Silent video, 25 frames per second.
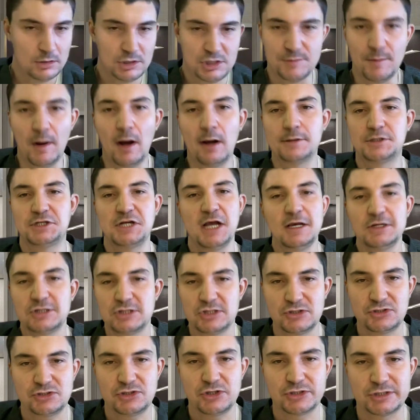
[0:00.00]
Ja'Marr
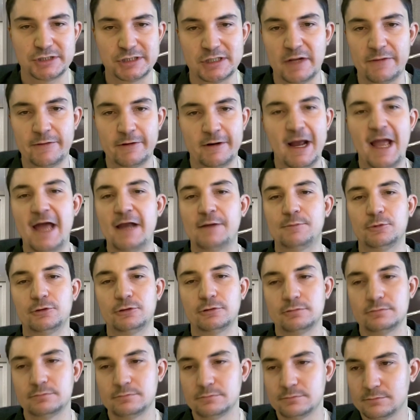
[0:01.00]
Chase is just another
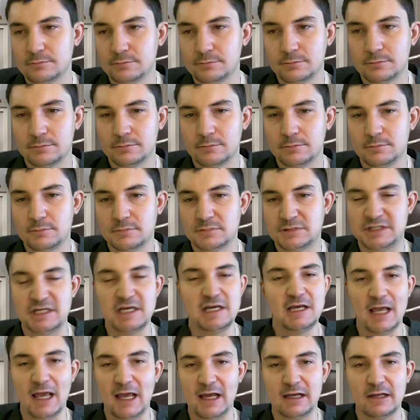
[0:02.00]
animal.
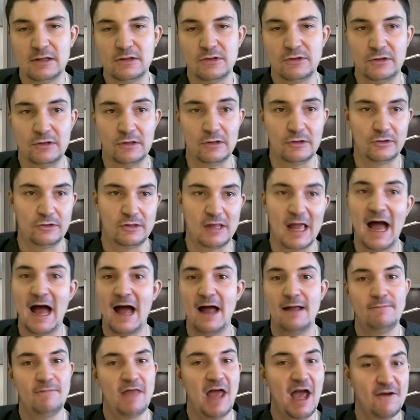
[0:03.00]
T. Higgins is
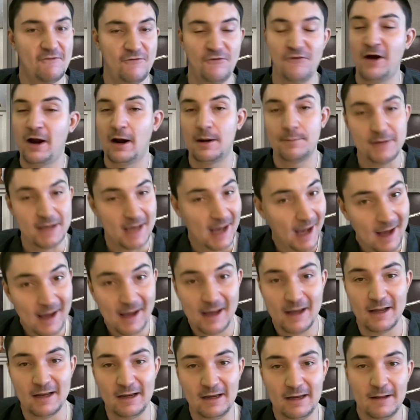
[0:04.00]
not that far
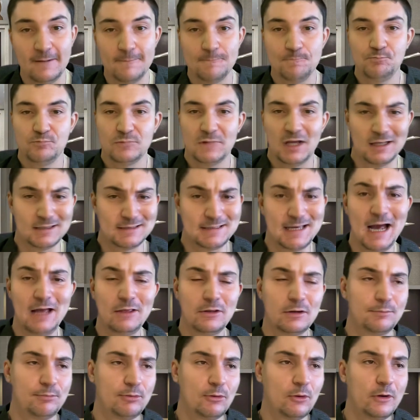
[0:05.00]
behind. And
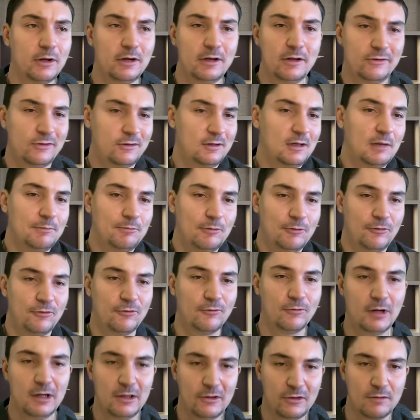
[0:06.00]
Tyler Boyd is a number
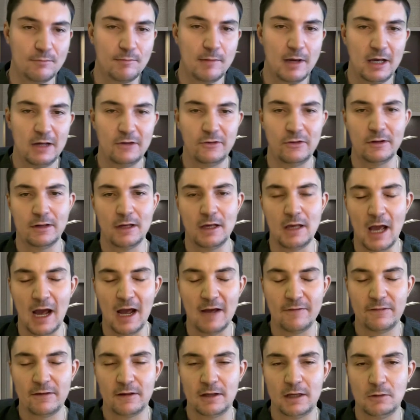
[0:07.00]
three. He's amazing.
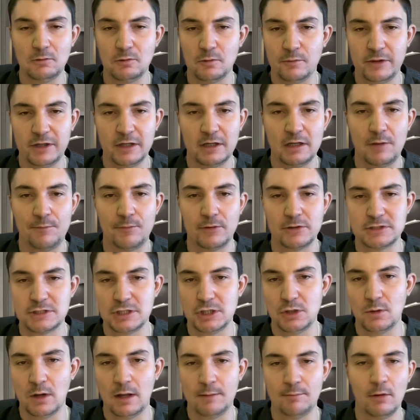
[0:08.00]
I think he would be a number
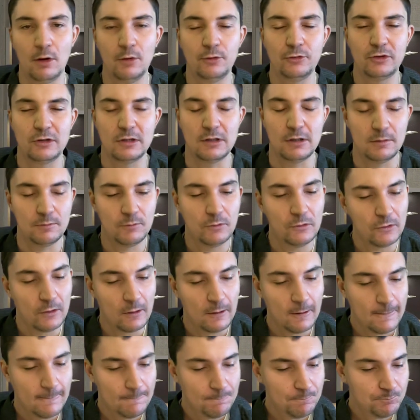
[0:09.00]
two on most teams.